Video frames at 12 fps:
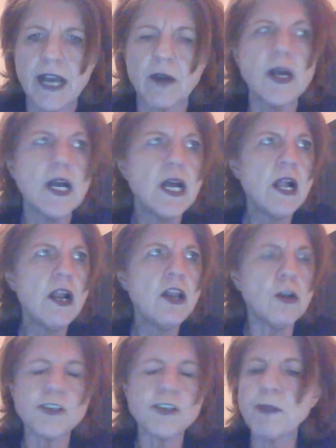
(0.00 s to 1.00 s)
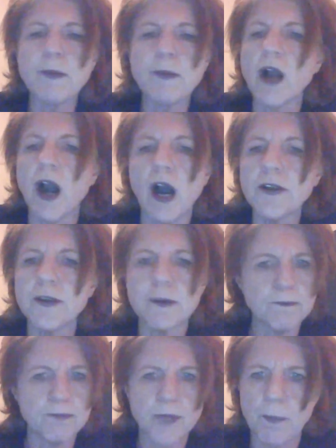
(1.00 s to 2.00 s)
Now, lots of people
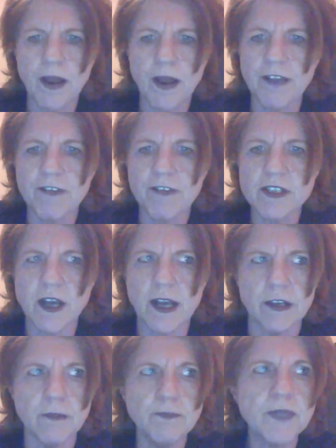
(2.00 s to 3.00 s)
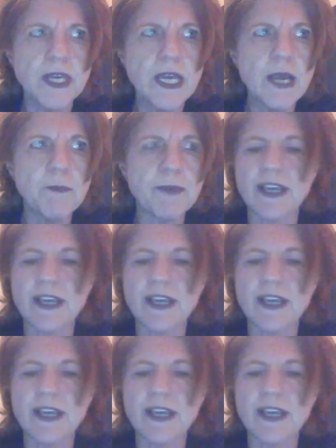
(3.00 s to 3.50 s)
can't apply for asylum